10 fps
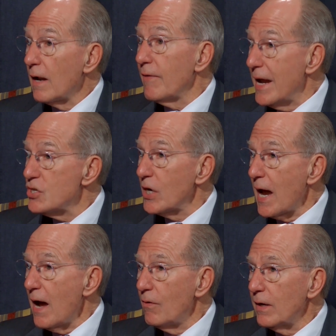of aging
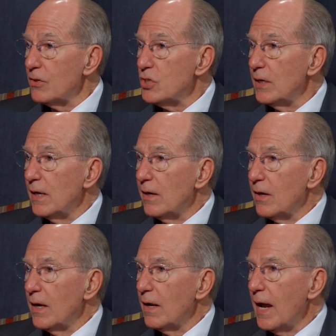out, and she needed to
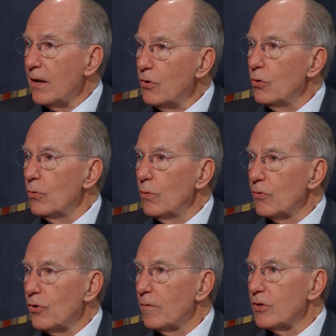get a new
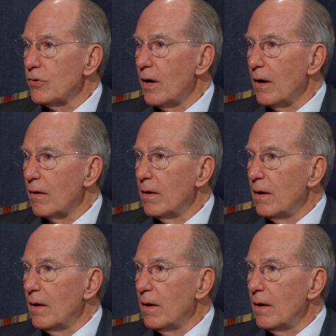service dog.